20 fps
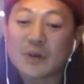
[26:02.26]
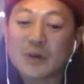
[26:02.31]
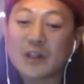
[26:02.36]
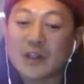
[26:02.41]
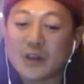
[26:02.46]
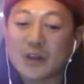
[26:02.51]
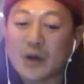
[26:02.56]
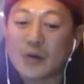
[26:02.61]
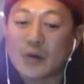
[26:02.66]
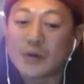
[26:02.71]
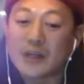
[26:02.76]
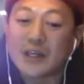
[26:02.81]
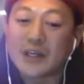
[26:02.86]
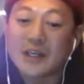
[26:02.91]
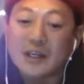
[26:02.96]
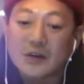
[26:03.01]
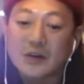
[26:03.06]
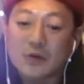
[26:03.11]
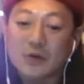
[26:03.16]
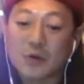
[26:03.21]
low
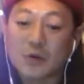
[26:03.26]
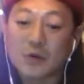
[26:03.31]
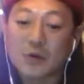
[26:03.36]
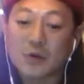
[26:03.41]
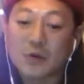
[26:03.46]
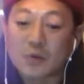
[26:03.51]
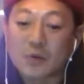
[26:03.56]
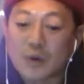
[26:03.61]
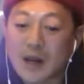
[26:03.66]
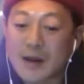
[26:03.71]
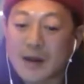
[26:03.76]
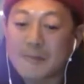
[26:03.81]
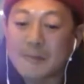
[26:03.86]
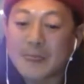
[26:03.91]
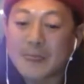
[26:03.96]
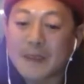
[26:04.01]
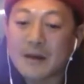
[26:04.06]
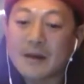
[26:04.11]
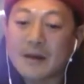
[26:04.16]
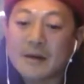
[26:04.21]
key, cool rep,
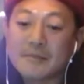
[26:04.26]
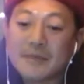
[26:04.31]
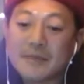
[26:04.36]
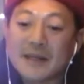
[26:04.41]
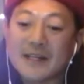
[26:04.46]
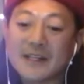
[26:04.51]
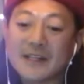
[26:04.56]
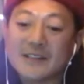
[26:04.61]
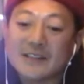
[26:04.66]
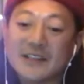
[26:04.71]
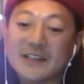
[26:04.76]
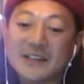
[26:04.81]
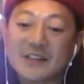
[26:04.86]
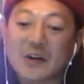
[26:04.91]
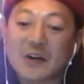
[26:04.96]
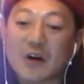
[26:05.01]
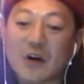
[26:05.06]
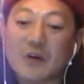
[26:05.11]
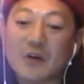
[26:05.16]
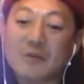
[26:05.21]
because it's
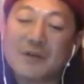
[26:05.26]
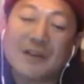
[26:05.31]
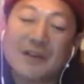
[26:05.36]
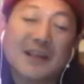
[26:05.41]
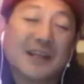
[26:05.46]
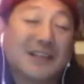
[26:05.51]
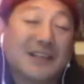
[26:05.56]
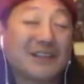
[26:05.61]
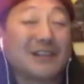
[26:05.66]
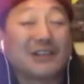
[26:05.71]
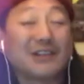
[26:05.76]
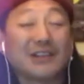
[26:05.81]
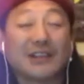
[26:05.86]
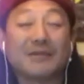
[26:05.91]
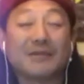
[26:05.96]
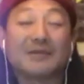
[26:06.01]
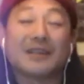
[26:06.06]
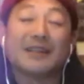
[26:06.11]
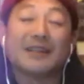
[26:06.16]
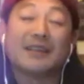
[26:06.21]
all
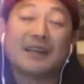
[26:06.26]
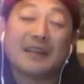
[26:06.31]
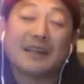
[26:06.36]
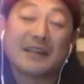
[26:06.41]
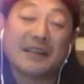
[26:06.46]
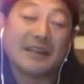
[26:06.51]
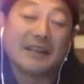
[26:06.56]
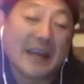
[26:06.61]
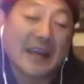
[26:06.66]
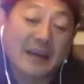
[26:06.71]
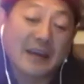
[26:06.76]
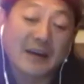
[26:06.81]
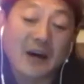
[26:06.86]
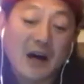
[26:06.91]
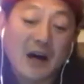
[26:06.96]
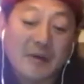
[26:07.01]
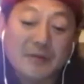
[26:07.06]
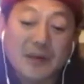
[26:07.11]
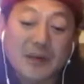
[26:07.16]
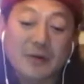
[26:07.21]
relationships at the end of the day in
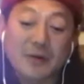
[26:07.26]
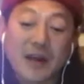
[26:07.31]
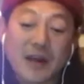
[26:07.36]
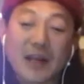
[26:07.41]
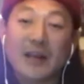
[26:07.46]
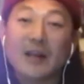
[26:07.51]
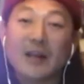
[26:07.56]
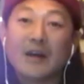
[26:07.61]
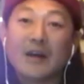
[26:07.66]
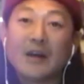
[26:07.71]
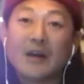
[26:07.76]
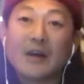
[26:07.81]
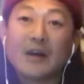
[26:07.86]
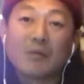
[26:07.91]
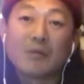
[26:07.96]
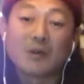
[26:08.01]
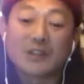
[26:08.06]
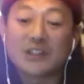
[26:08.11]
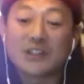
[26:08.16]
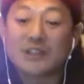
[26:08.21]
comedy, right? We're
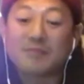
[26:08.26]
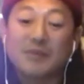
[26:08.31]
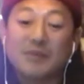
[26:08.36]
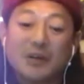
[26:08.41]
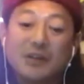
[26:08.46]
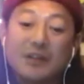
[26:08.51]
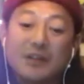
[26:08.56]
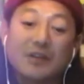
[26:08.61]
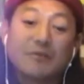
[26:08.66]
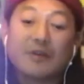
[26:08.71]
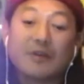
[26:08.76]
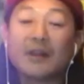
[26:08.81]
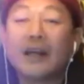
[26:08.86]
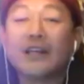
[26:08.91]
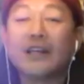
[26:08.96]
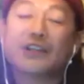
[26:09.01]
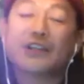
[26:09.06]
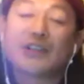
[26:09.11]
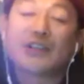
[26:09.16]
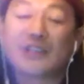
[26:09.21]
just building
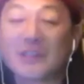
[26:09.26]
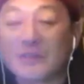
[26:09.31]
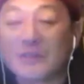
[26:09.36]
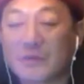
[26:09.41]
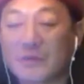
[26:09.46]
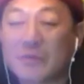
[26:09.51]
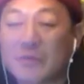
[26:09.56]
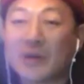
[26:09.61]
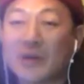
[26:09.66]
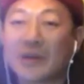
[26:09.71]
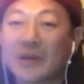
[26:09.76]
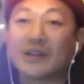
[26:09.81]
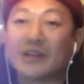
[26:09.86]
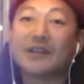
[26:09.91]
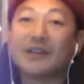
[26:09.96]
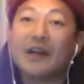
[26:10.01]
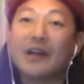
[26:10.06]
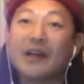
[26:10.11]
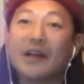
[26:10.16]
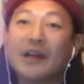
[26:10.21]
relationships with bookers.
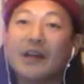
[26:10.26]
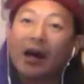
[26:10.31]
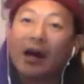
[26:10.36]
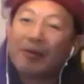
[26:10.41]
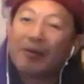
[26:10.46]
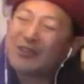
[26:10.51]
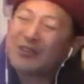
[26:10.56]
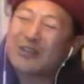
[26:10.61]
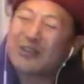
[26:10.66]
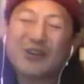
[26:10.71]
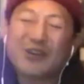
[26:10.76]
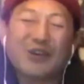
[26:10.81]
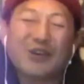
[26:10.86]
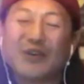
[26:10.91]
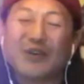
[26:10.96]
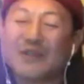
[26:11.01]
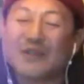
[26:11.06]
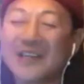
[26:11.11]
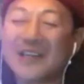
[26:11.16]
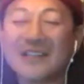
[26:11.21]
I'm sure you
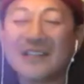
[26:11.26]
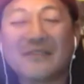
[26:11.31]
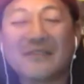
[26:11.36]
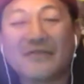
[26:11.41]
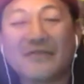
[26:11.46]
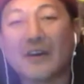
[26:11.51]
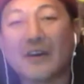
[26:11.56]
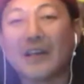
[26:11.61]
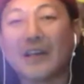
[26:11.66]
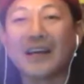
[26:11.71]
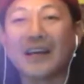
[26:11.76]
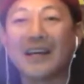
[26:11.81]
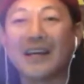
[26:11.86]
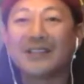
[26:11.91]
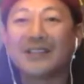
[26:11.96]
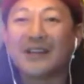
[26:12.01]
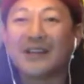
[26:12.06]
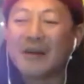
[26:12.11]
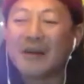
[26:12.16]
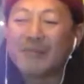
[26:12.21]
know tons of funny
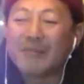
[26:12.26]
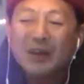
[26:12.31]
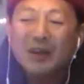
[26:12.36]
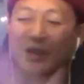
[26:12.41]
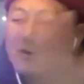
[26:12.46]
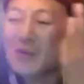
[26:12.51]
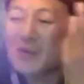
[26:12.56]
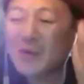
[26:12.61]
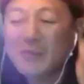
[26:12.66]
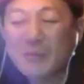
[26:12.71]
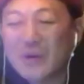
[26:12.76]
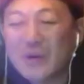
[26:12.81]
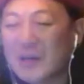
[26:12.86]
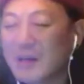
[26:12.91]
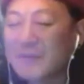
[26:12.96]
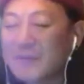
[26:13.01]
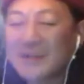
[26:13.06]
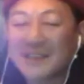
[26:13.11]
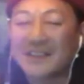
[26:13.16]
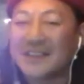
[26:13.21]
guys, but you won't book him
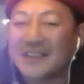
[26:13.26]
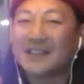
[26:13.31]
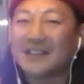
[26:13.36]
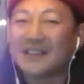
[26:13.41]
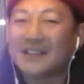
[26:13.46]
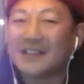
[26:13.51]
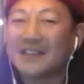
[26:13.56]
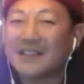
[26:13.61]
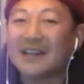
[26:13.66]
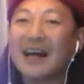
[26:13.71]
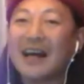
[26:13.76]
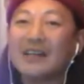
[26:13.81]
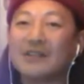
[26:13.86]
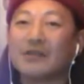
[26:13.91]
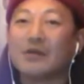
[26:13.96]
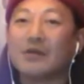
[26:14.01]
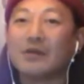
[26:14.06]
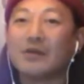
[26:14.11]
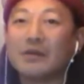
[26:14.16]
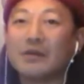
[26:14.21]
because he's an asshole.